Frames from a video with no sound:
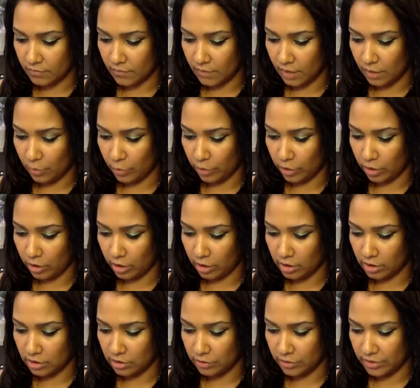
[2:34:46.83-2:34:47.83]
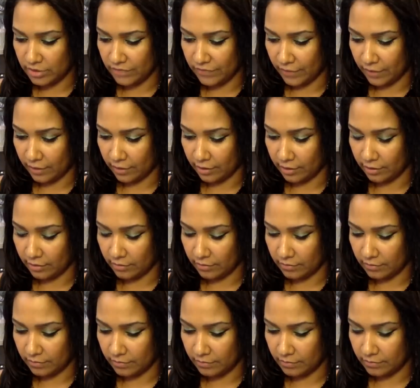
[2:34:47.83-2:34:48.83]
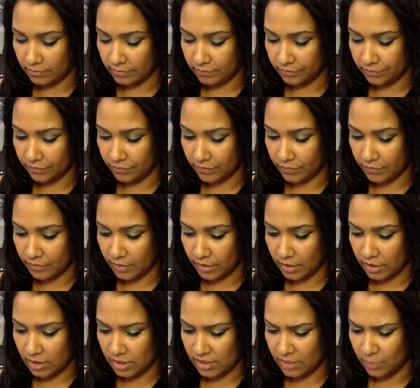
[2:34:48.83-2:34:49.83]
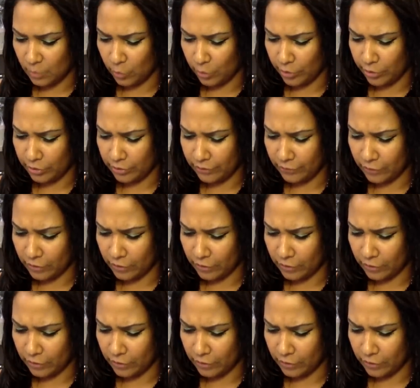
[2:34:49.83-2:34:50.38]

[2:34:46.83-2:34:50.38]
in regard to its value. Spoiled